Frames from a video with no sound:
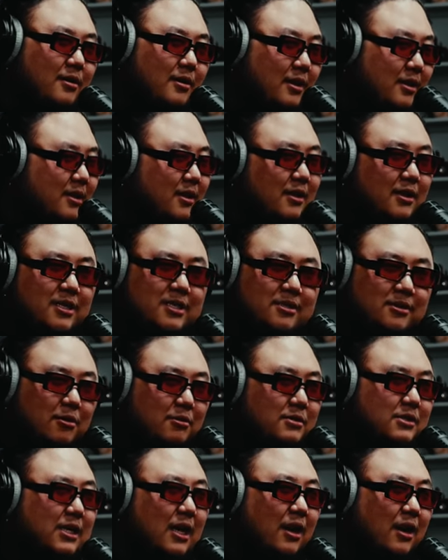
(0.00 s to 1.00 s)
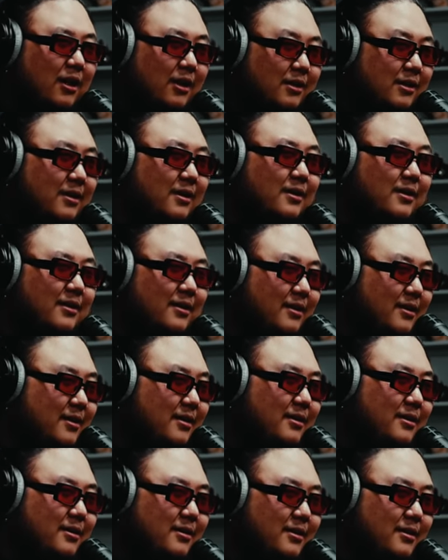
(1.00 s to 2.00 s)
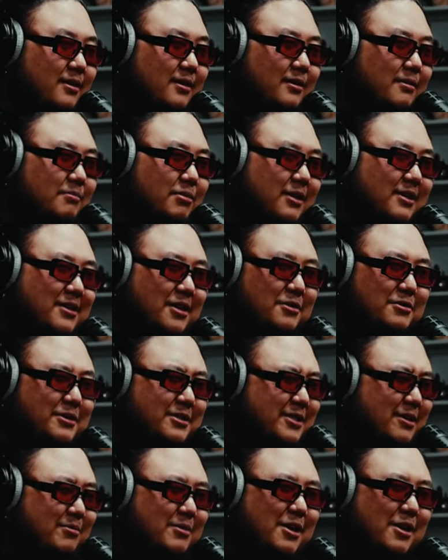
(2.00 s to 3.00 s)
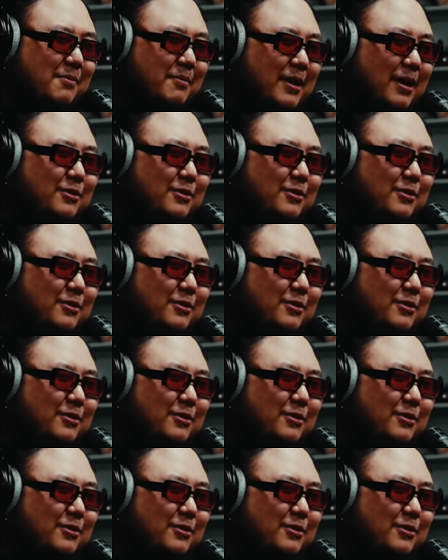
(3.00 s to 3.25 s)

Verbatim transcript: The list goes on. But there is something about